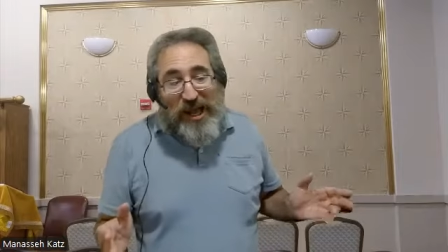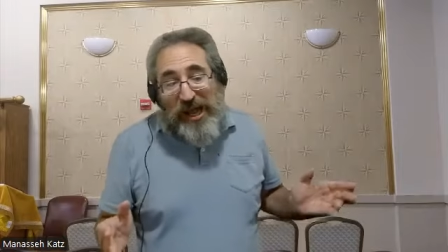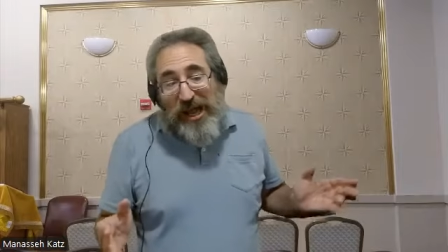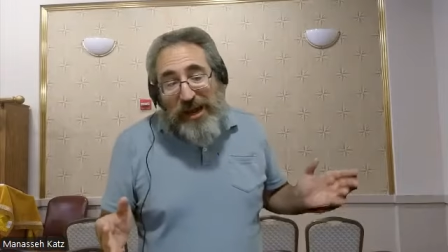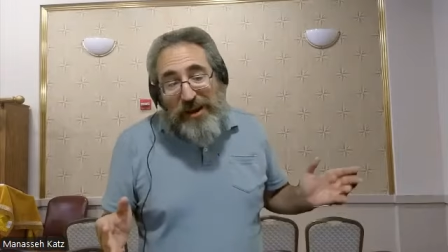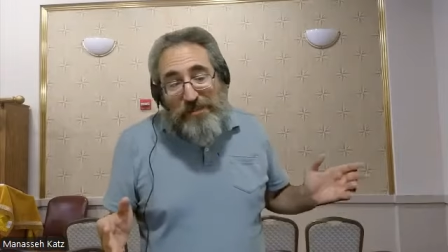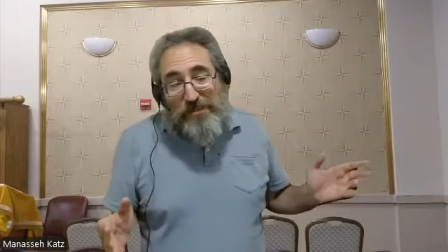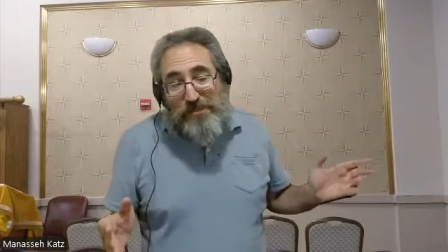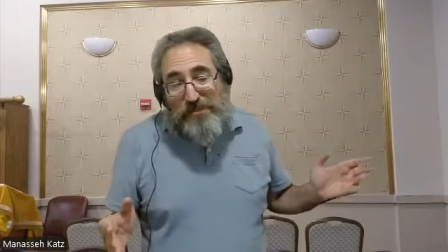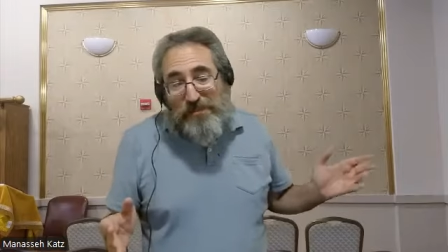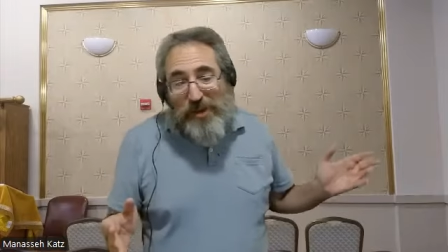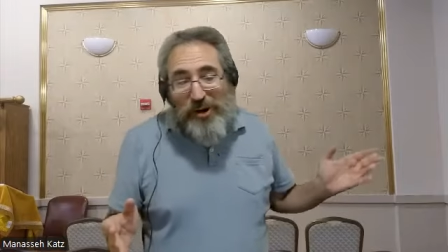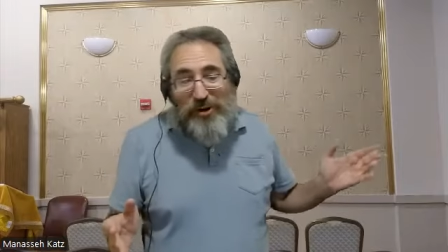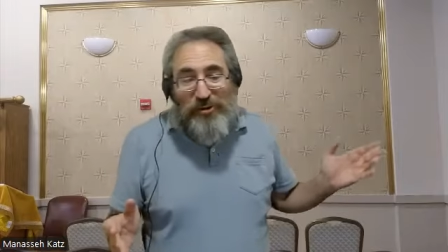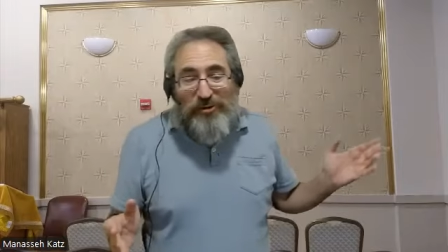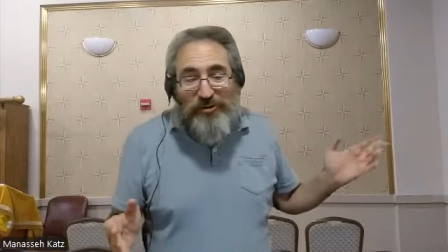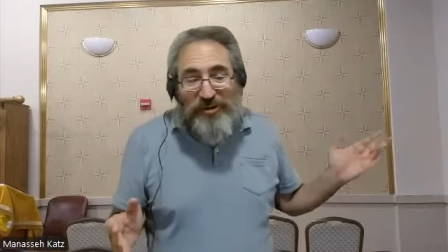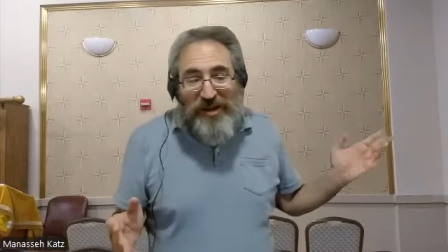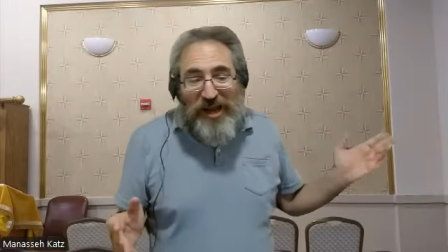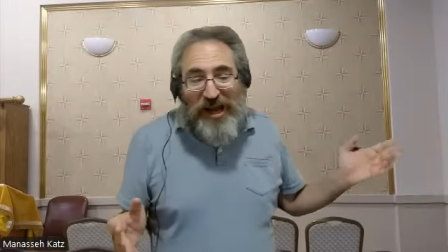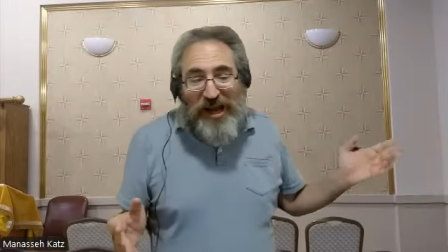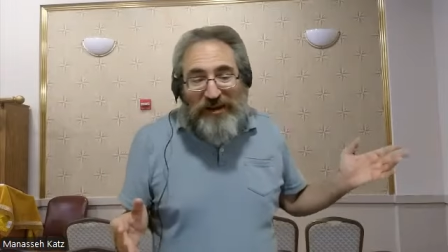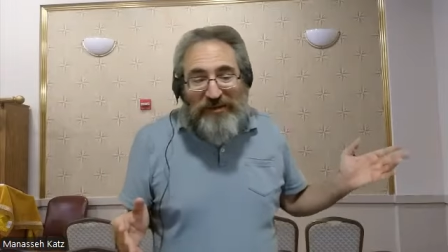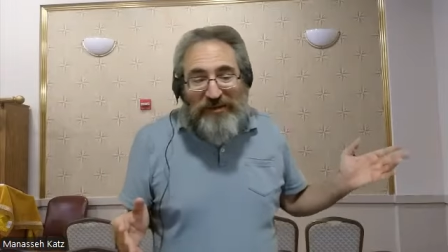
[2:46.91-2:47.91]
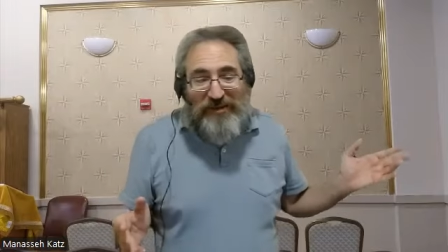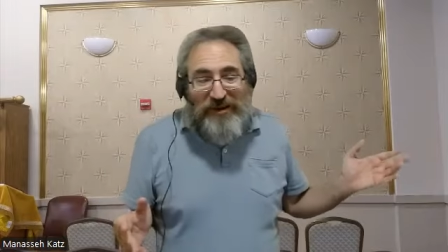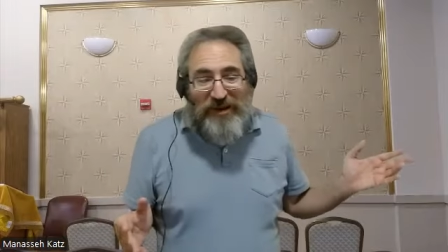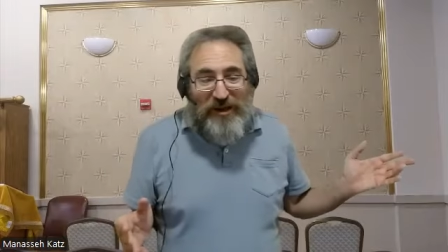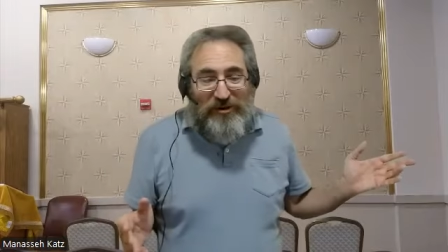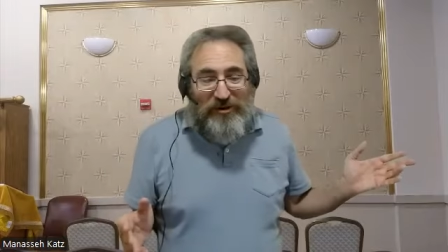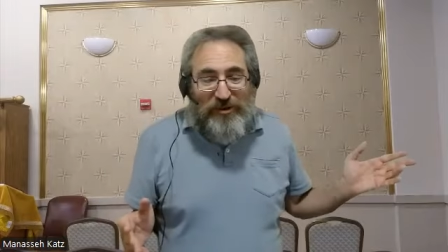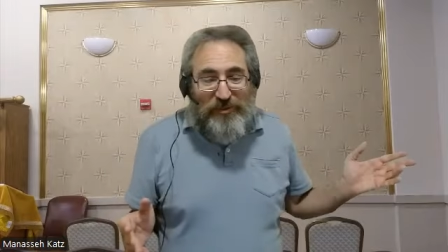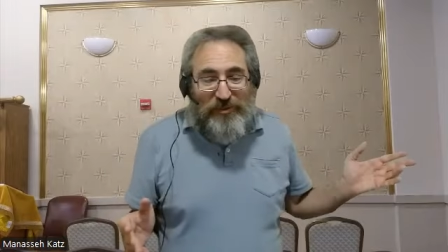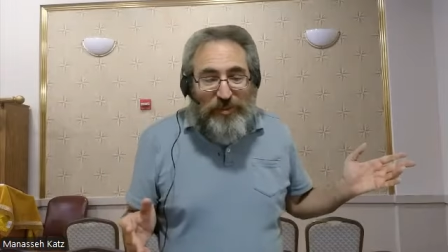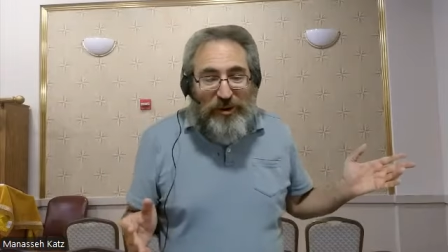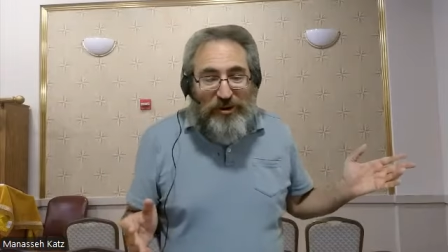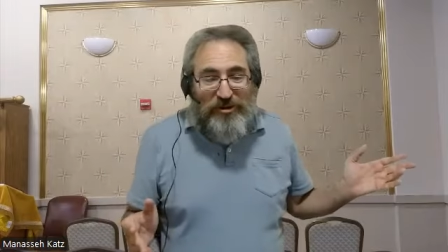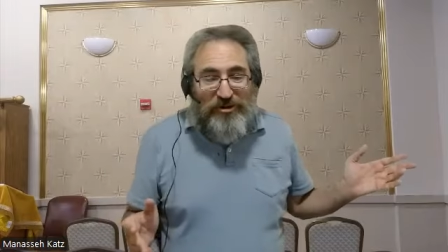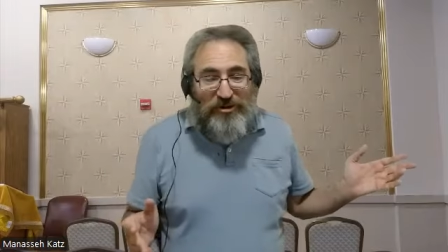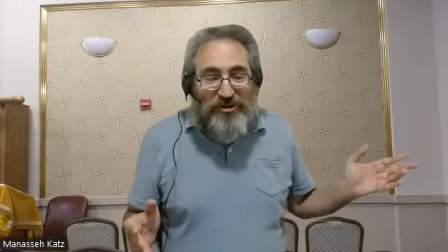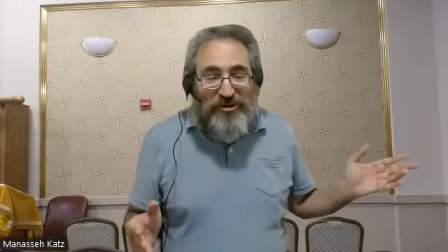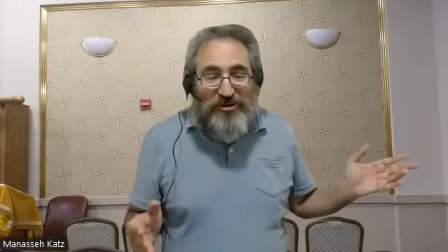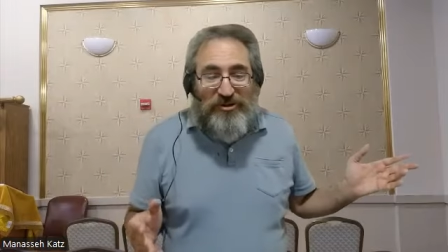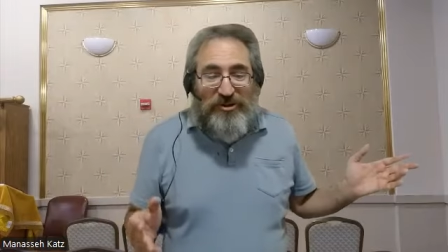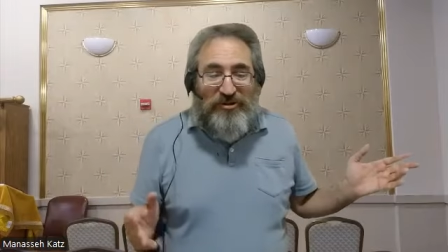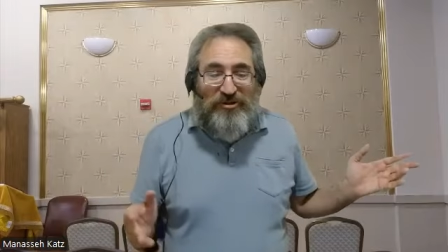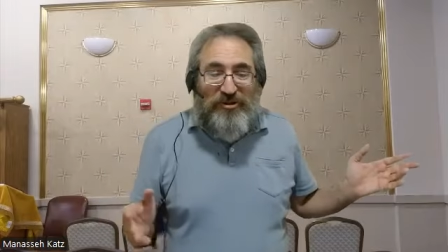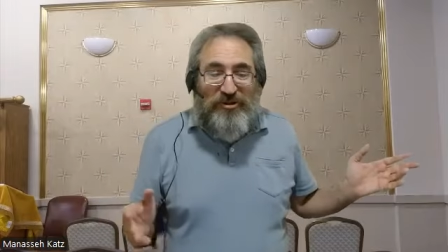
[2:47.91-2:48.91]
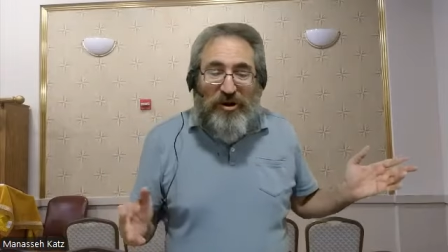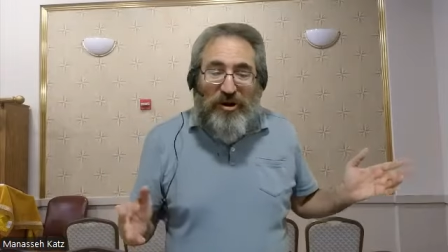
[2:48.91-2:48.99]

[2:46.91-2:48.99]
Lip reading: and most accidental purchases